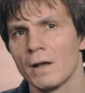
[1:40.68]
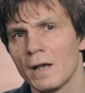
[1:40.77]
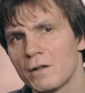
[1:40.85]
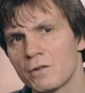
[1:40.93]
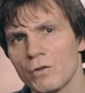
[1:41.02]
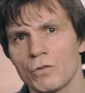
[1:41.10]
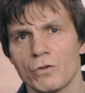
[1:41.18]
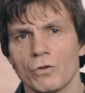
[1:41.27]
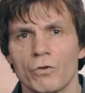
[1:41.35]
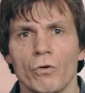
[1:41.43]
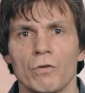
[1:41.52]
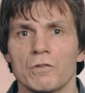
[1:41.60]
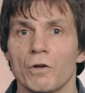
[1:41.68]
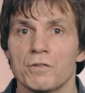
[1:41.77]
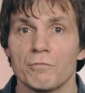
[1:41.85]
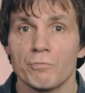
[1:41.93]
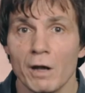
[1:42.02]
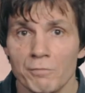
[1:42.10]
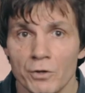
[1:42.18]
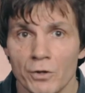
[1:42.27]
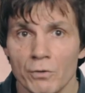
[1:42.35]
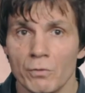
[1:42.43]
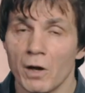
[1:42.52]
Issues could cause loss of revenue,